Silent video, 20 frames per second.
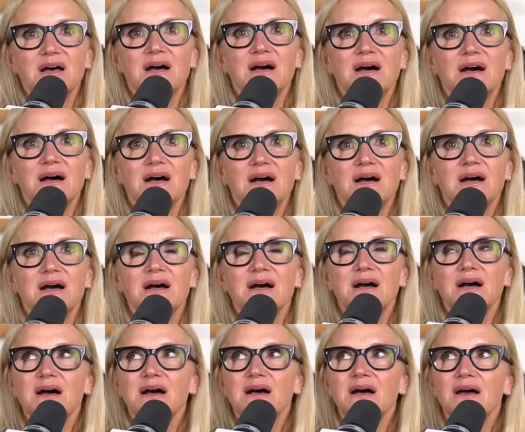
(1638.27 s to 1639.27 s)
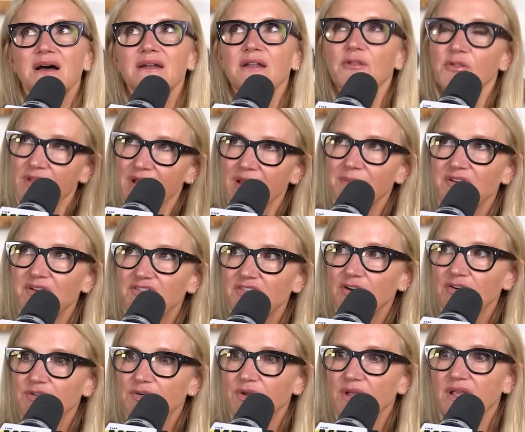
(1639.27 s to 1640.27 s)
Uh, another thing I'm going to
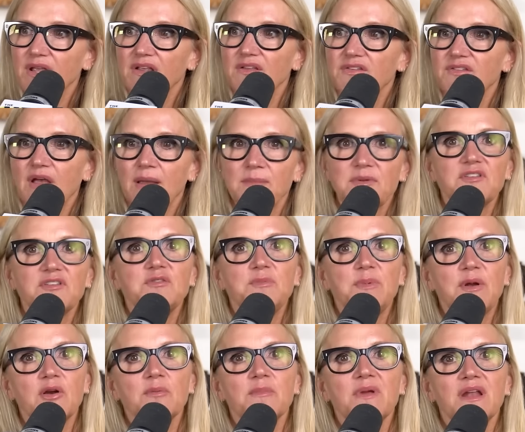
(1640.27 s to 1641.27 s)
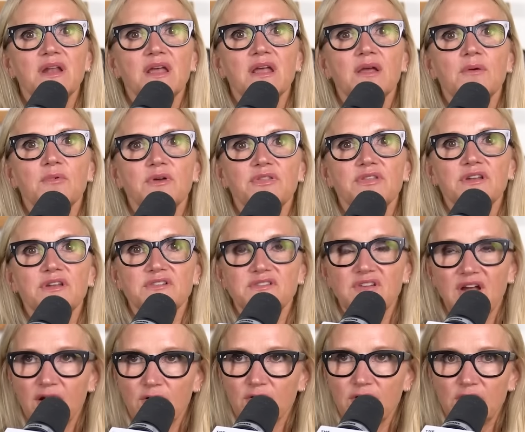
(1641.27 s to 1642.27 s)
start doing is I'm experimenting with an
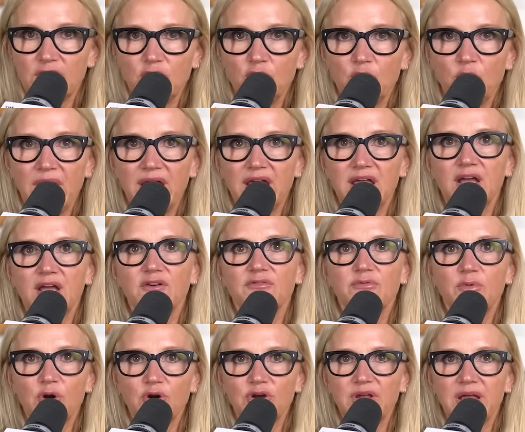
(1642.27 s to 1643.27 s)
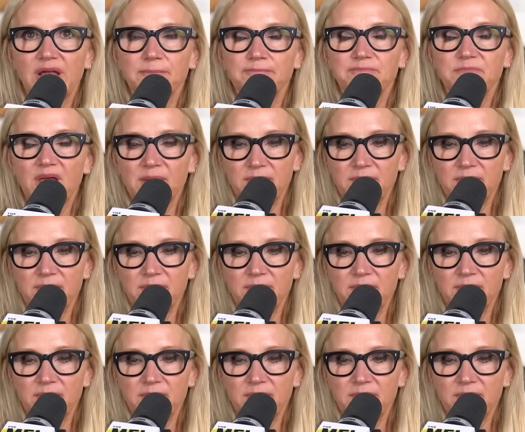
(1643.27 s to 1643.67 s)
entirely new way of working.